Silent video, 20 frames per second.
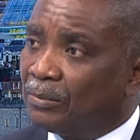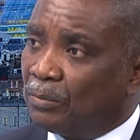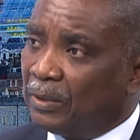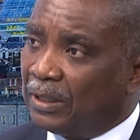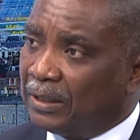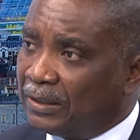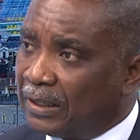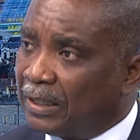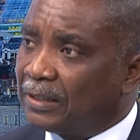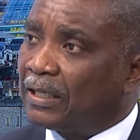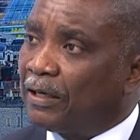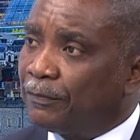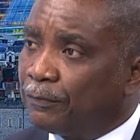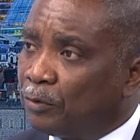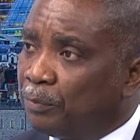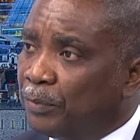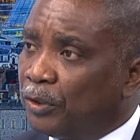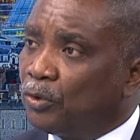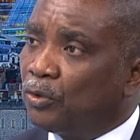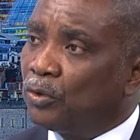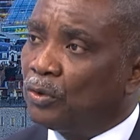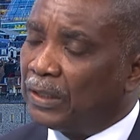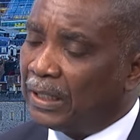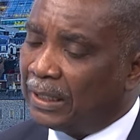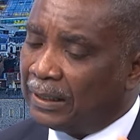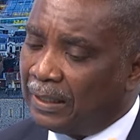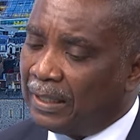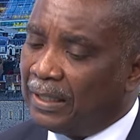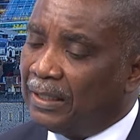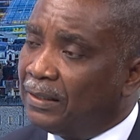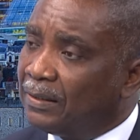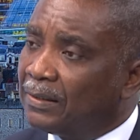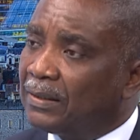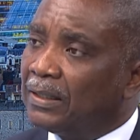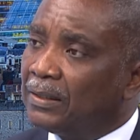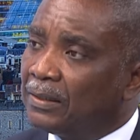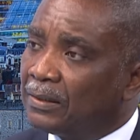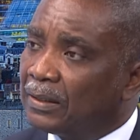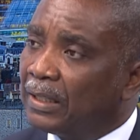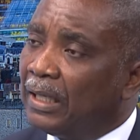We just have to be sure that these
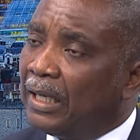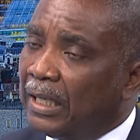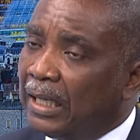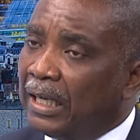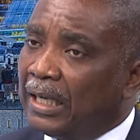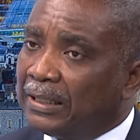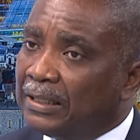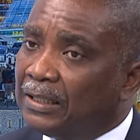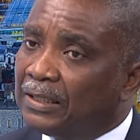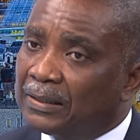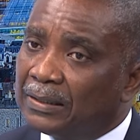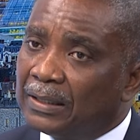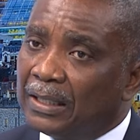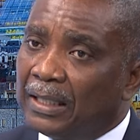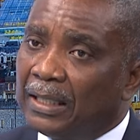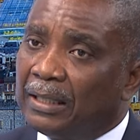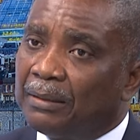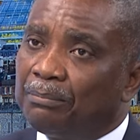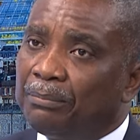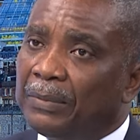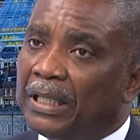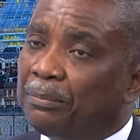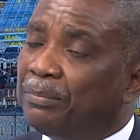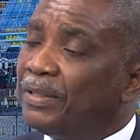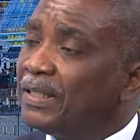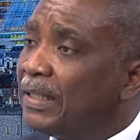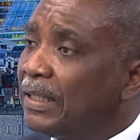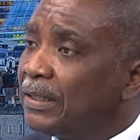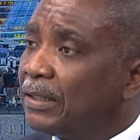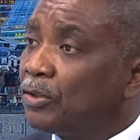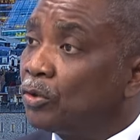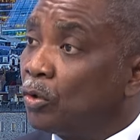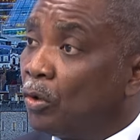things, these businesses